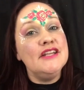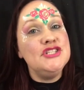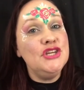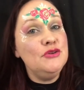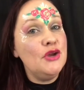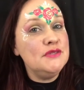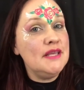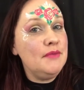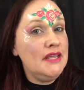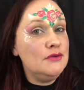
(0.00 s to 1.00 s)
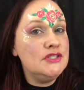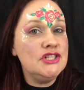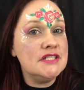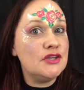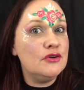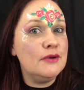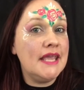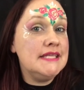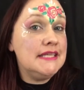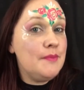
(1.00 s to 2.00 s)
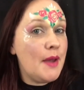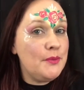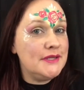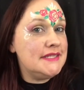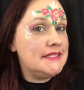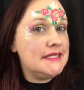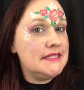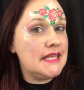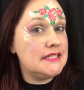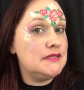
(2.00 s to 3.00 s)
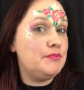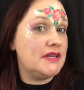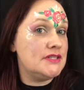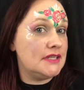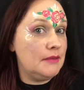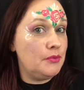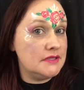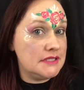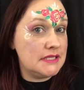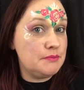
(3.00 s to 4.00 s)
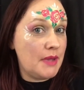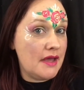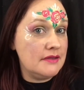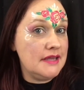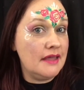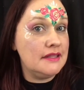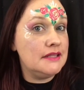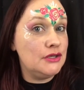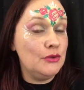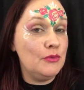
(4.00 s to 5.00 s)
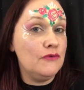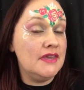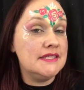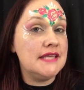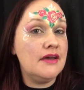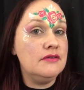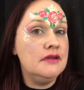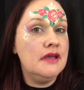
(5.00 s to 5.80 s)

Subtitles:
Do you know somebody who's just crazy about princesses, especially Princess Belle, now that the new movie is out?